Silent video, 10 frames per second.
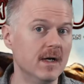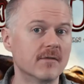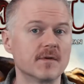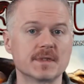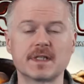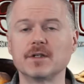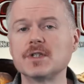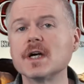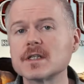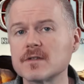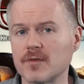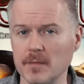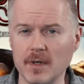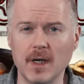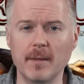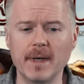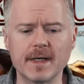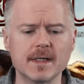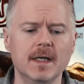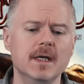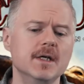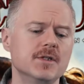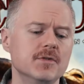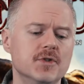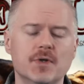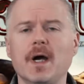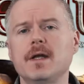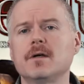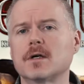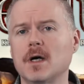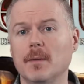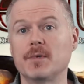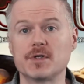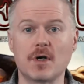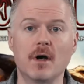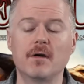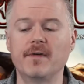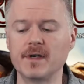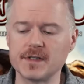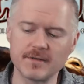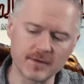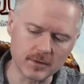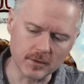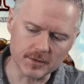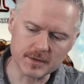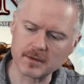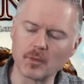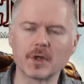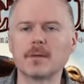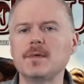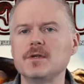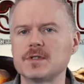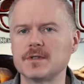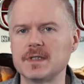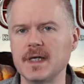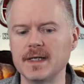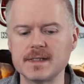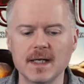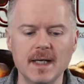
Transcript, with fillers: From skill checks, from combat, to trying to accomplish our various different goals, we're gonna be using those dice.